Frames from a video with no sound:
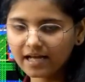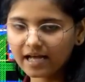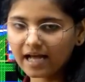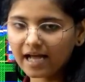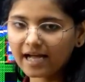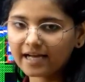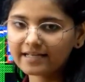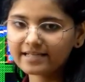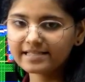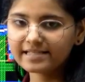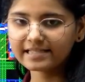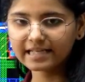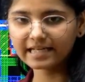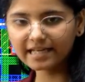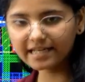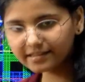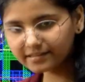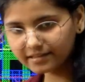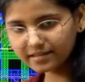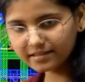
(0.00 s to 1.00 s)
and
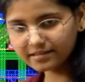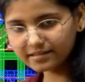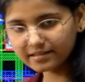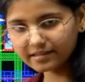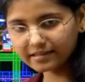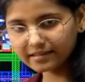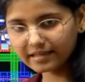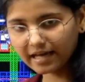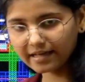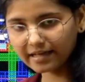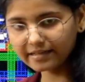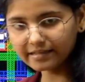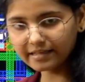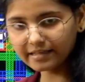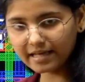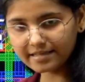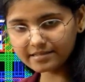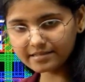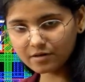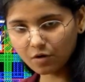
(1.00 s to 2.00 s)
select this rectangle
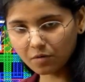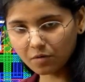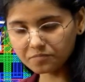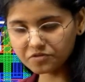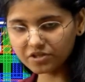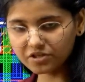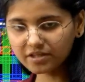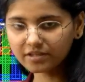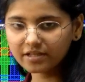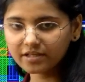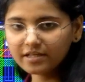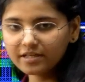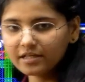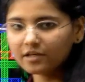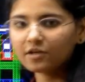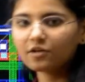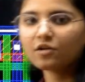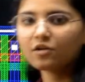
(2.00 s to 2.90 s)
as an object and